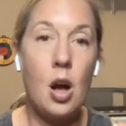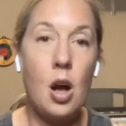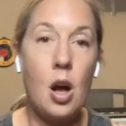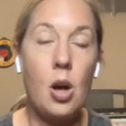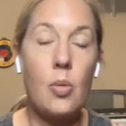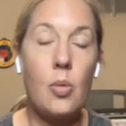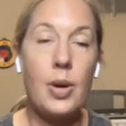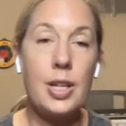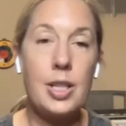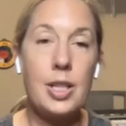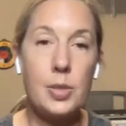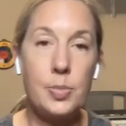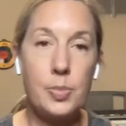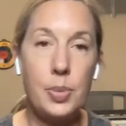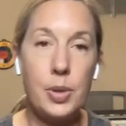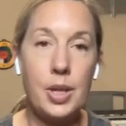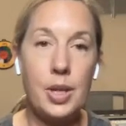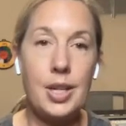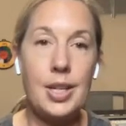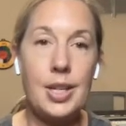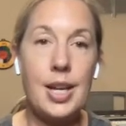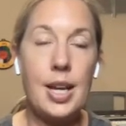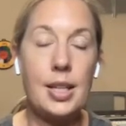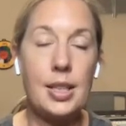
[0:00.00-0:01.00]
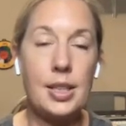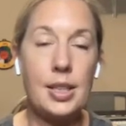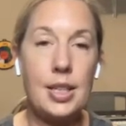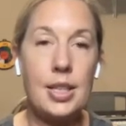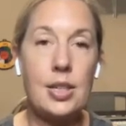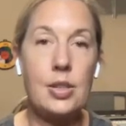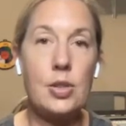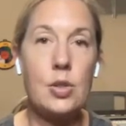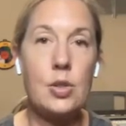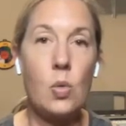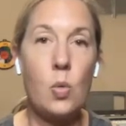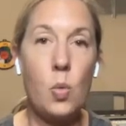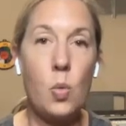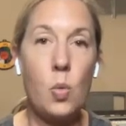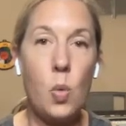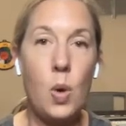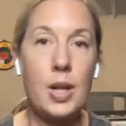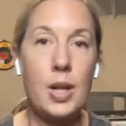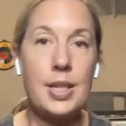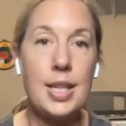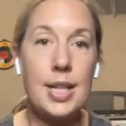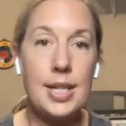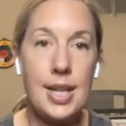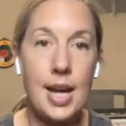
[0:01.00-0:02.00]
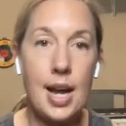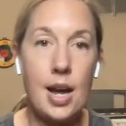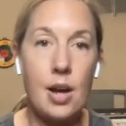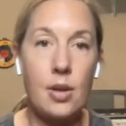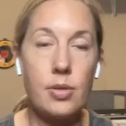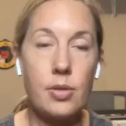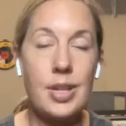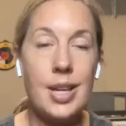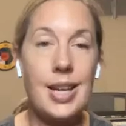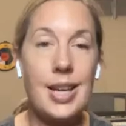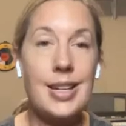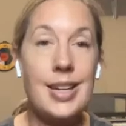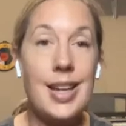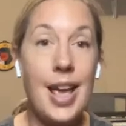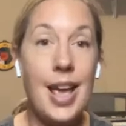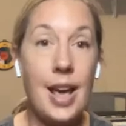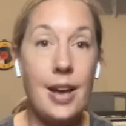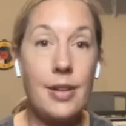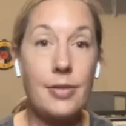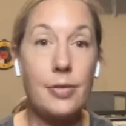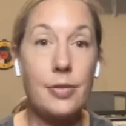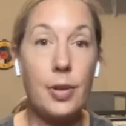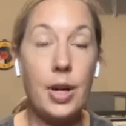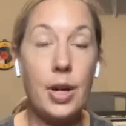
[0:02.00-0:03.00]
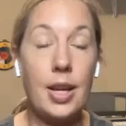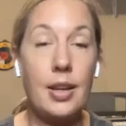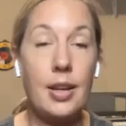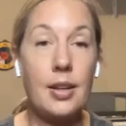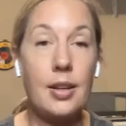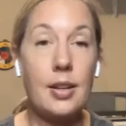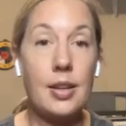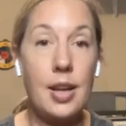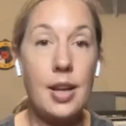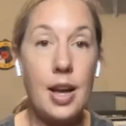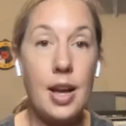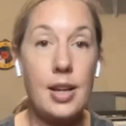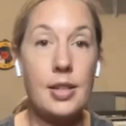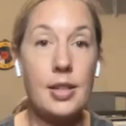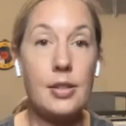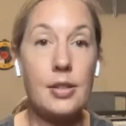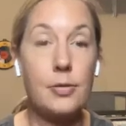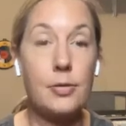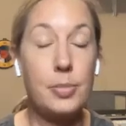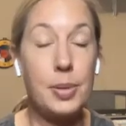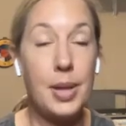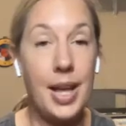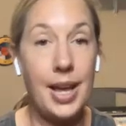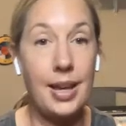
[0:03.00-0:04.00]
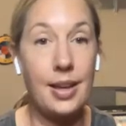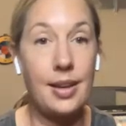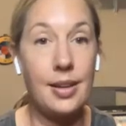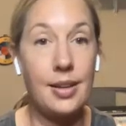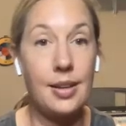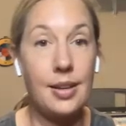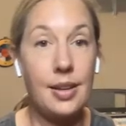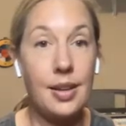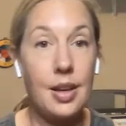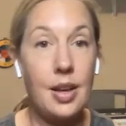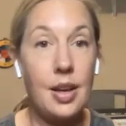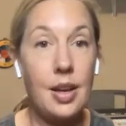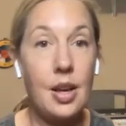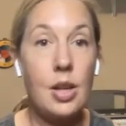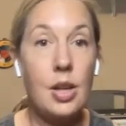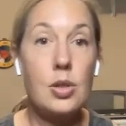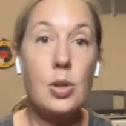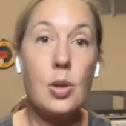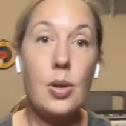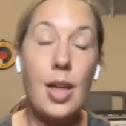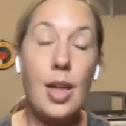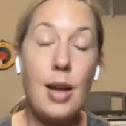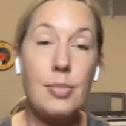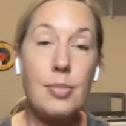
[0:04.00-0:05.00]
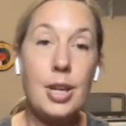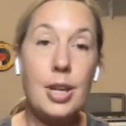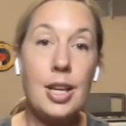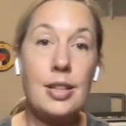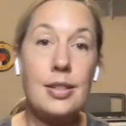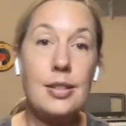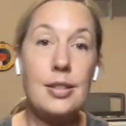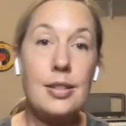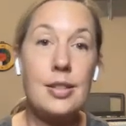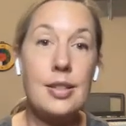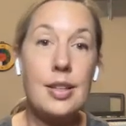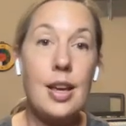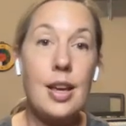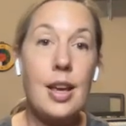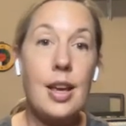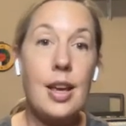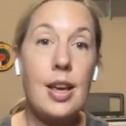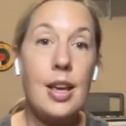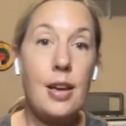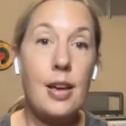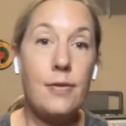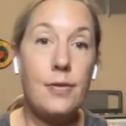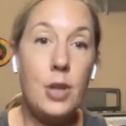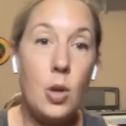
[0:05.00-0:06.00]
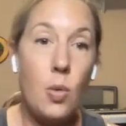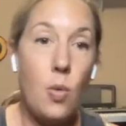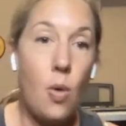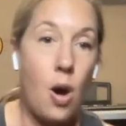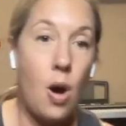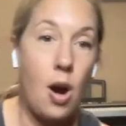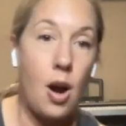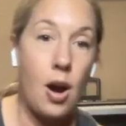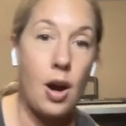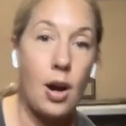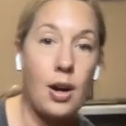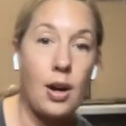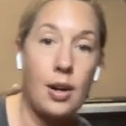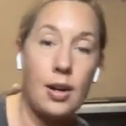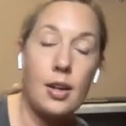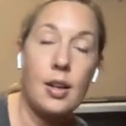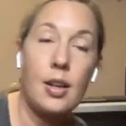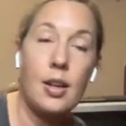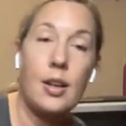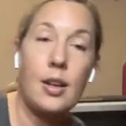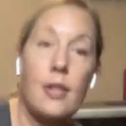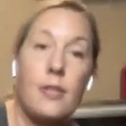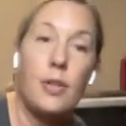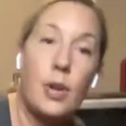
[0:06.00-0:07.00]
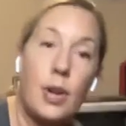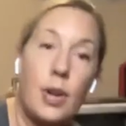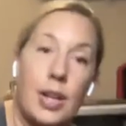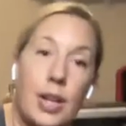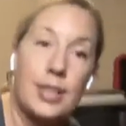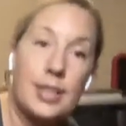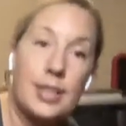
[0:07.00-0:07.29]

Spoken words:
Always put at least one knee down in every kind of plank. So that means if you are, for